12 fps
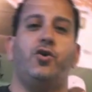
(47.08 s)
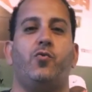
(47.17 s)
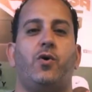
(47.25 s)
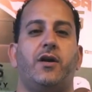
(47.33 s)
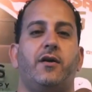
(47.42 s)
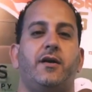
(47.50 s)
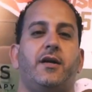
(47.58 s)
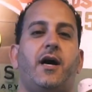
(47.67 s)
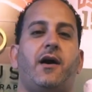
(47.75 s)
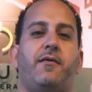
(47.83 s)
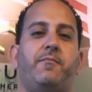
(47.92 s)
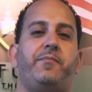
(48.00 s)
don't want to
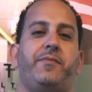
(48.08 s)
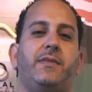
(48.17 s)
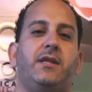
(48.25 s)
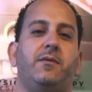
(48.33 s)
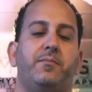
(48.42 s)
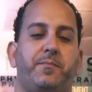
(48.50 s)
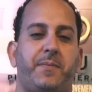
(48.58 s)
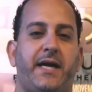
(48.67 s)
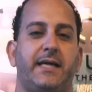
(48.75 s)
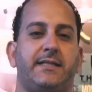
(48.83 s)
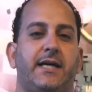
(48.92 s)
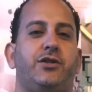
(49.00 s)
not
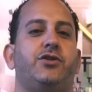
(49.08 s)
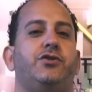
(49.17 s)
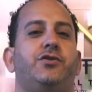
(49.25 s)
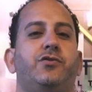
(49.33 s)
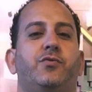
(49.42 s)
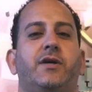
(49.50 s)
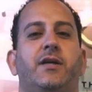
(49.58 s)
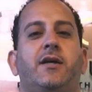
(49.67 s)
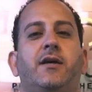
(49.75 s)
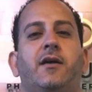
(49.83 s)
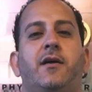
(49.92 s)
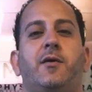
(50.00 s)
pay attention to it,
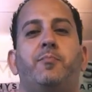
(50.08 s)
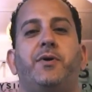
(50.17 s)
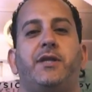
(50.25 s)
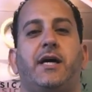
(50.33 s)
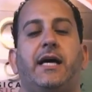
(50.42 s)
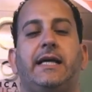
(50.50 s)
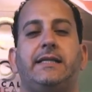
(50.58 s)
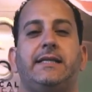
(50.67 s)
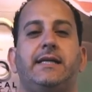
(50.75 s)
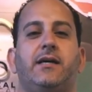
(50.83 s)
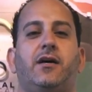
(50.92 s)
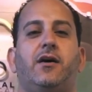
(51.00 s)
but the
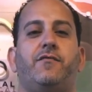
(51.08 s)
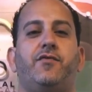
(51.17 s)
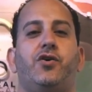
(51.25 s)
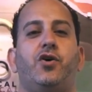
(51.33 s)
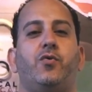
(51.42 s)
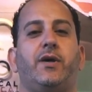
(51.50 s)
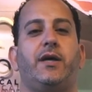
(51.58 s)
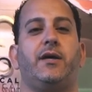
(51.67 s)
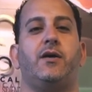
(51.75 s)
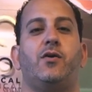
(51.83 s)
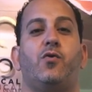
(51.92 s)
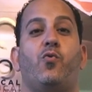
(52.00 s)
idea of knowing
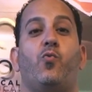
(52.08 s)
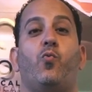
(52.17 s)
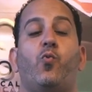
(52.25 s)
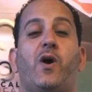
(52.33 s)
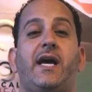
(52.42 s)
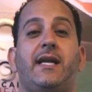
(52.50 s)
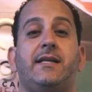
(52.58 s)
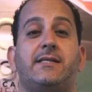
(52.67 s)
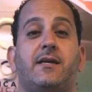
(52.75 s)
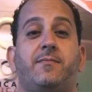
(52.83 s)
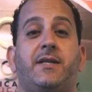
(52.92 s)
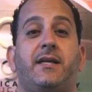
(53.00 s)
when
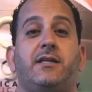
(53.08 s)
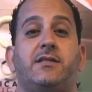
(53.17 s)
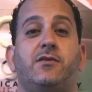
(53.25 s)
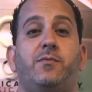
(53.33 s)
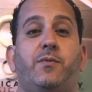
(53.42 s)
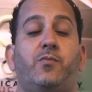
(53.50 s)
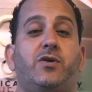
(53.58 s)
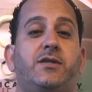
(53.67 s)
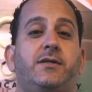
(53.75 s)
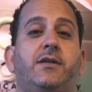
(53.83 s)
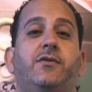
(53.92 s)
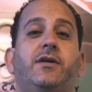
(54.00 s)
something is a little bit more
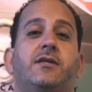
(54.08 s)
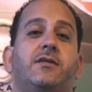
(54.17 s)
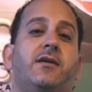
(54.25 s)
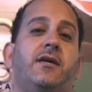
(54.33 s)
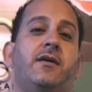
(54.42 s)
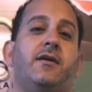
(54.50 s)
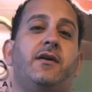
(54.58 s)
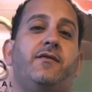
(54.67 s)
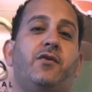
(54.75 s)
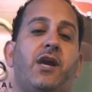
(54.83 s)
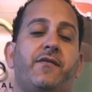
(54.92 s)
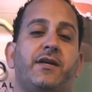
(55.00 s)
serious, like if
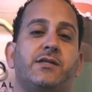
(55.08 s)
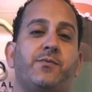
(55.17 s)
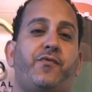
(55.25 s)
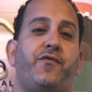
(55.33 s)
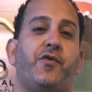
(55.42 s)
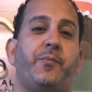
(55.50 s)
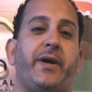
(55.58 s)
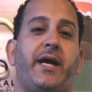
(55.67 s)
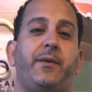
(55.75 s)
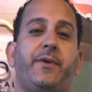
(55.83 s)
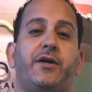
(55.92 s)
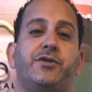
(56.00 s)
you're having some foot
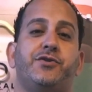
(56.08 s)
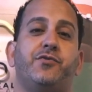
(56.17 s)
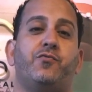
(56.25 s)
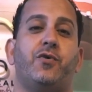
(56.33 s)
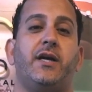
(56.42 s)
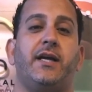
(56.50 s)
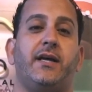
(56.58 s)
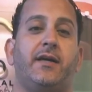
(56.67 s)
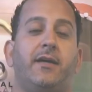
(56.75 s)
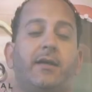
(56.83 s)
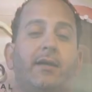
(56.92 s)
pain because you're running,